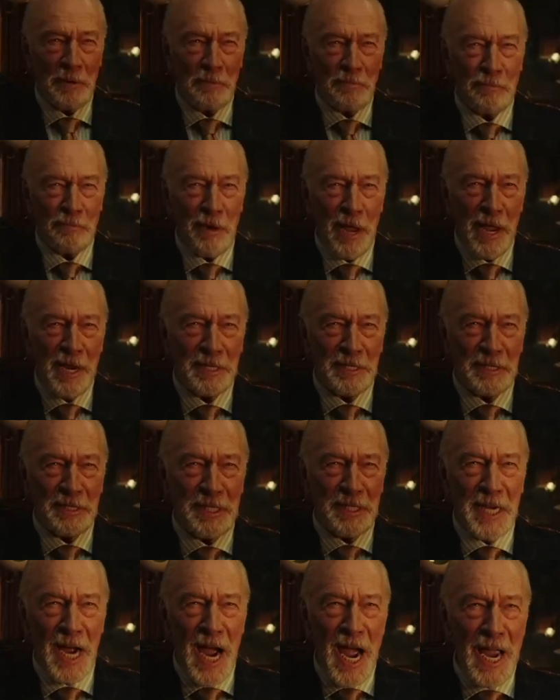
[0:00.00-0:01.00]
the connections
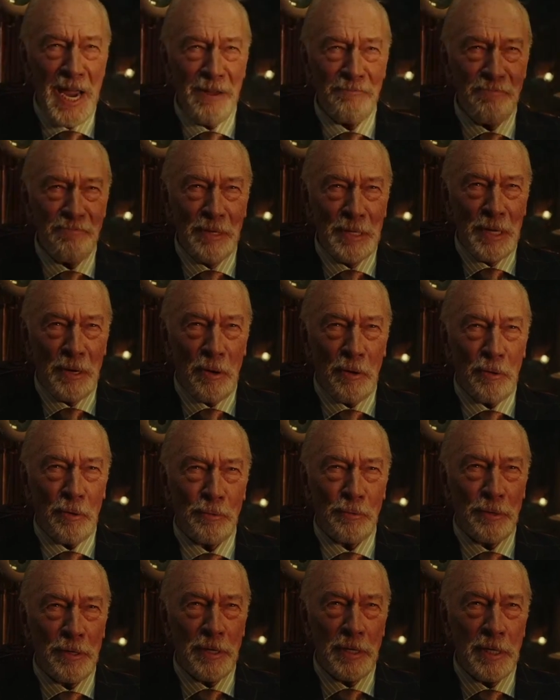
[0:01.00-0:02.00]
of family and the
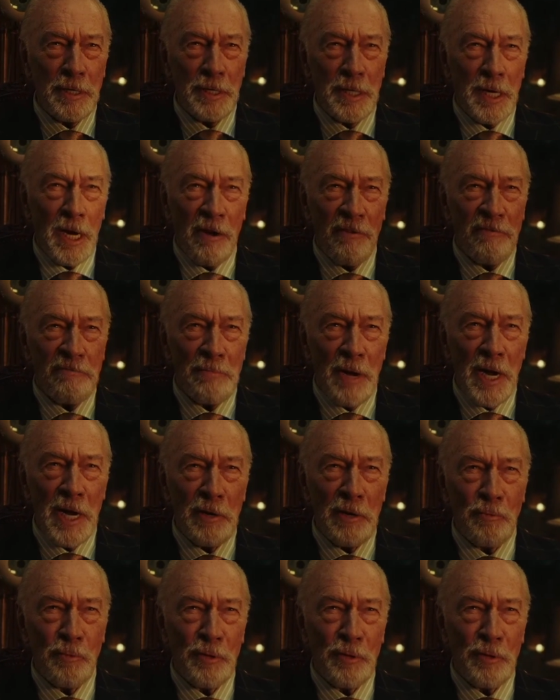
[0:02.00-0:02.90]
dangers of nepotism.